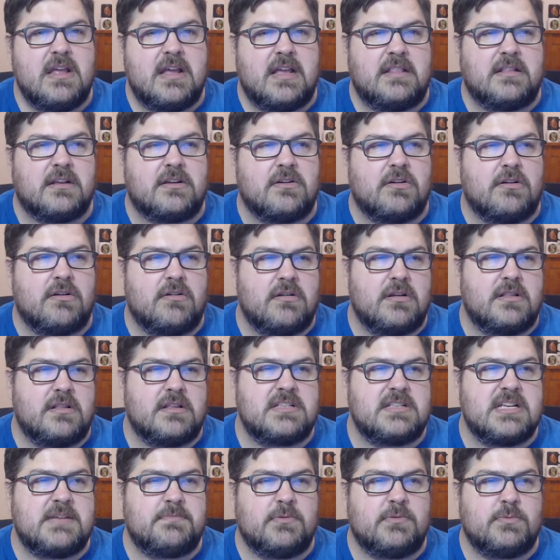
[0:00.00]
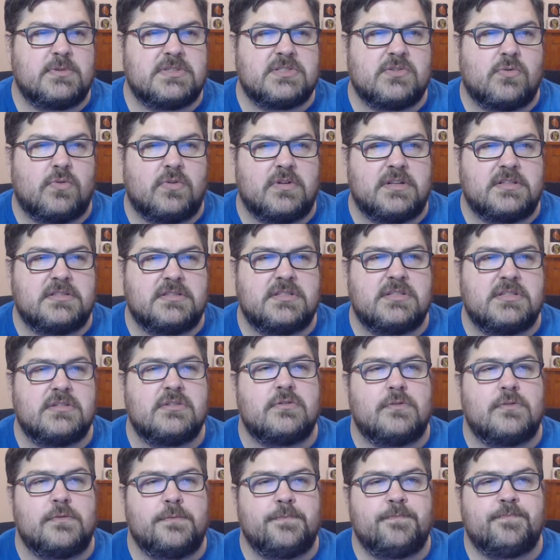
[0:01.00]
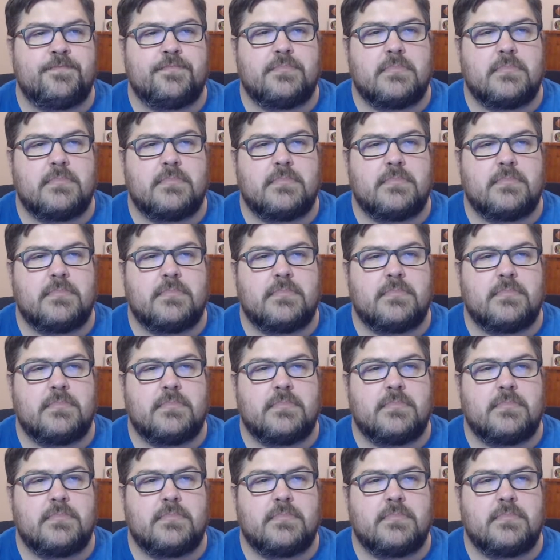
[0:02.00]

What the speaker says: and the curtain of the temple was torn in two.